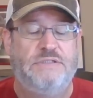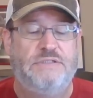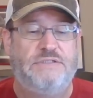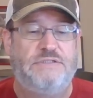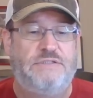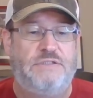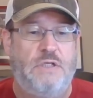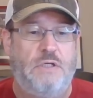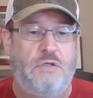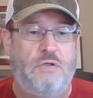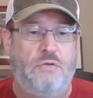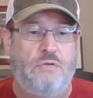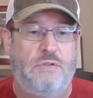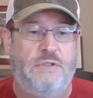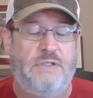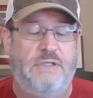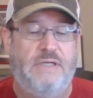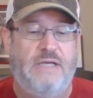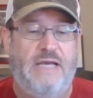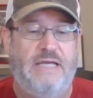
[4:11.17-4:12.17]

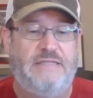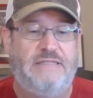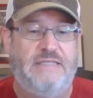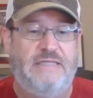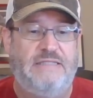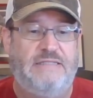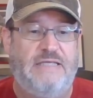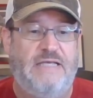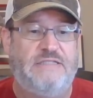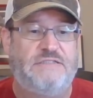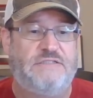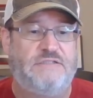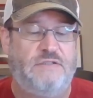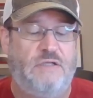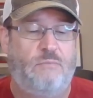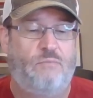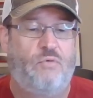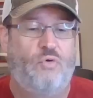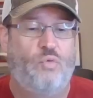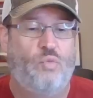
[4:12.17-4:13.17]
So I think that's
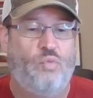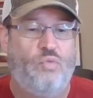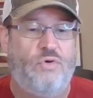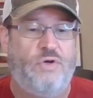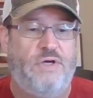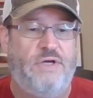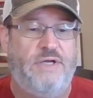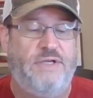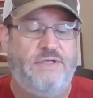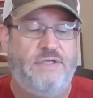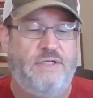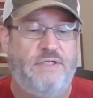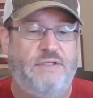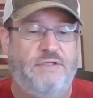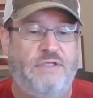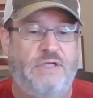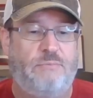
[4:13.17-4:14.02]
number one.